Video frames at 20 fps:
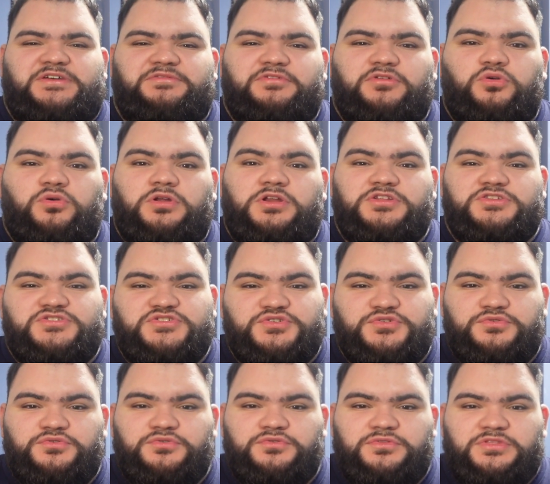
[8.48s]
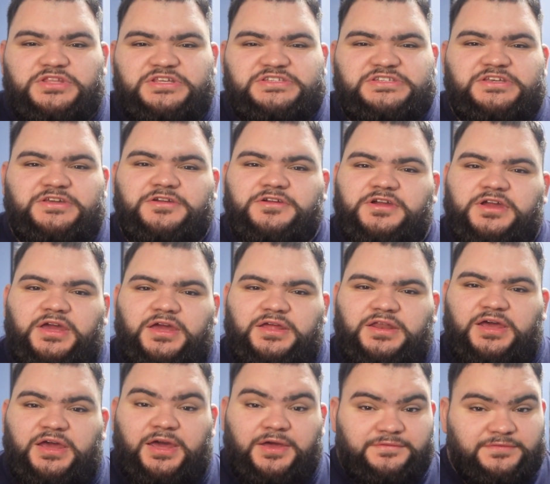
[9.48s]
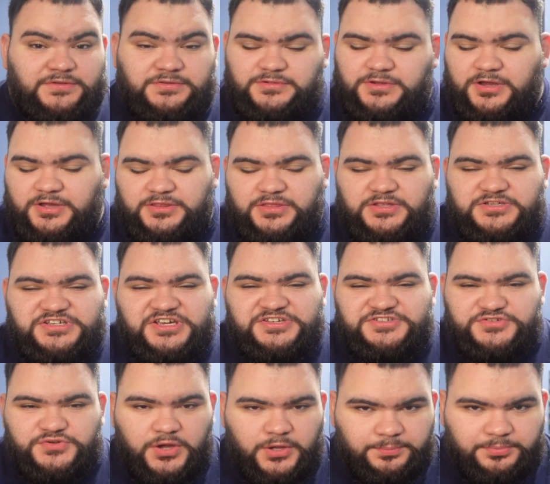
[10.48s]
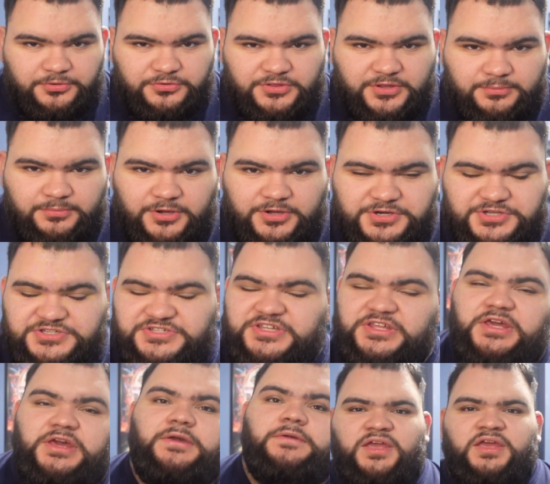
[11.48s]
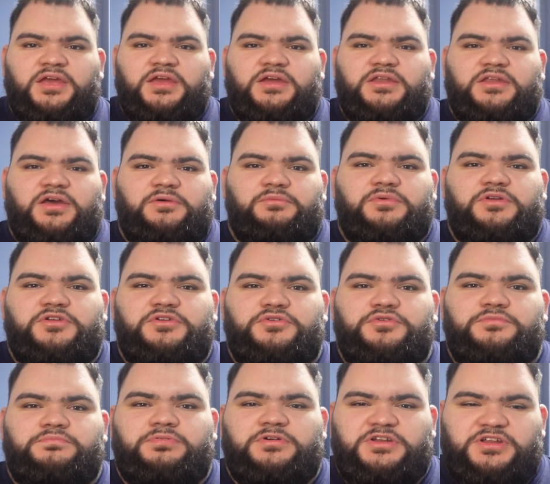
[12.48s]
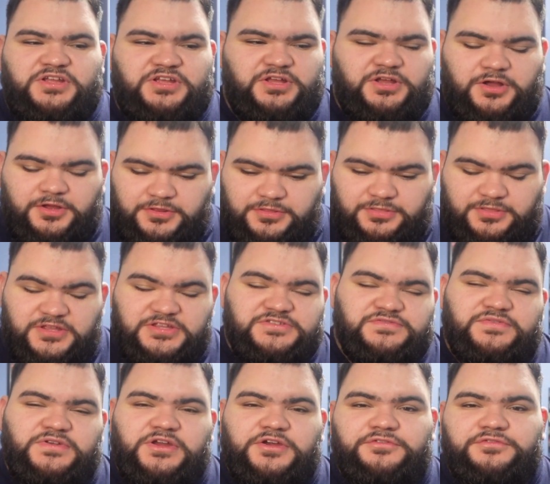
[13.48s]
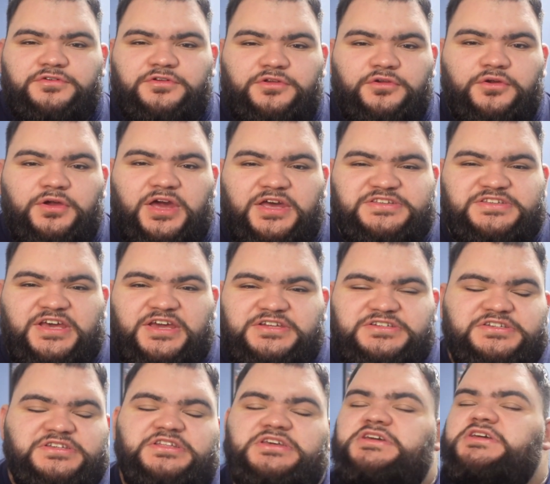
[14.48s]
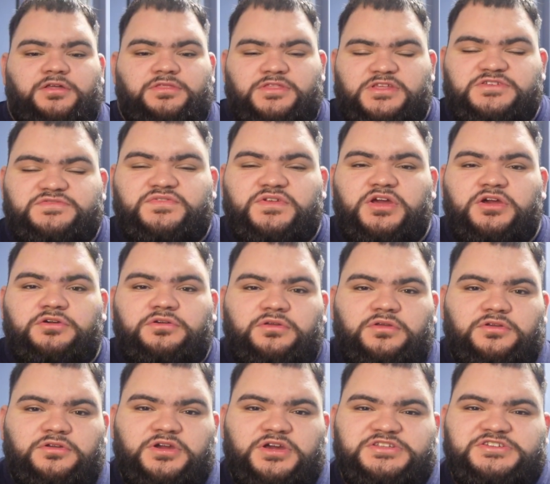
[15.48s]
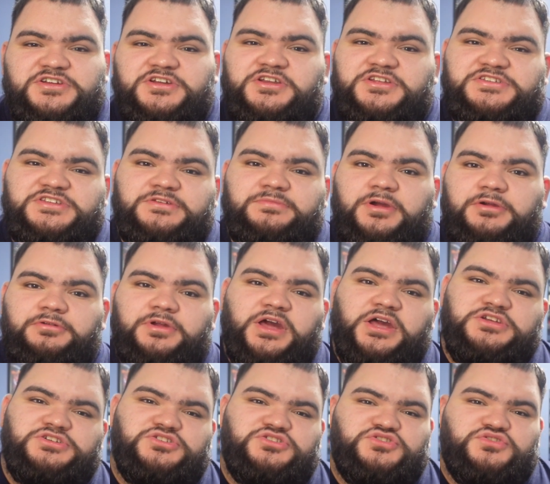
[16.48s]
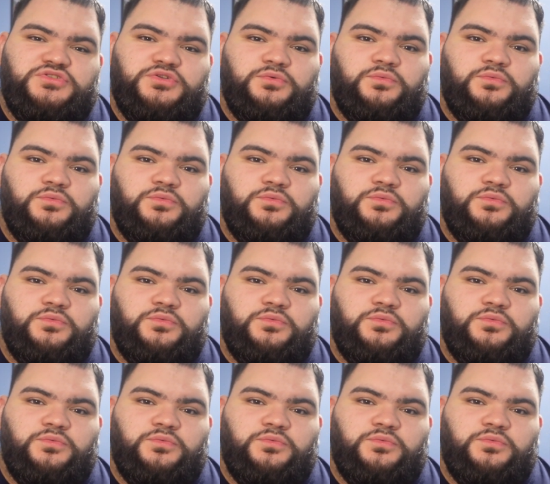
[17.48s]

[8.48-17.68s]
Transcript: I recorded two this year and I haven't gotten the chance to upload them, honestly. And I wanted to put it on this video for you guys, actually. In this video, you guys are going to see my reaction to